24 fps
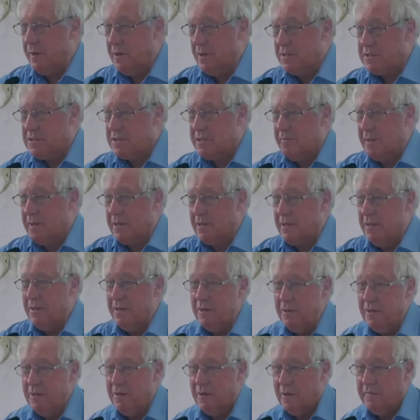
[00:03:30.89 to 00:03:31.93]
blossoming
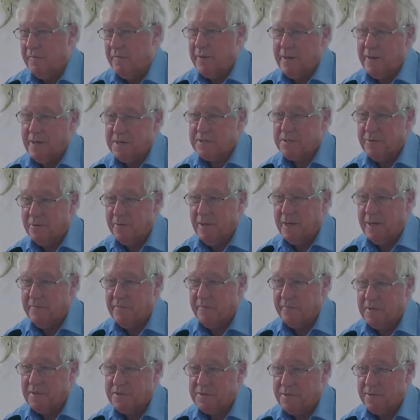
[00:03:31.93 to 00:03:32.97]
of the national
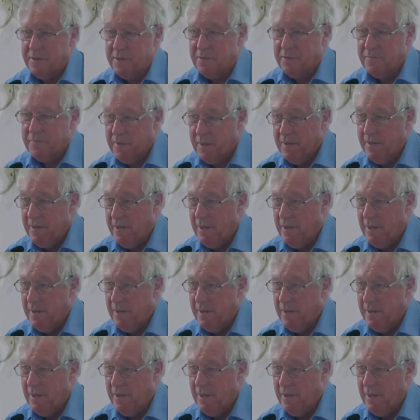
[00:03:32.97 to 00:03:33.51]
life of Israel,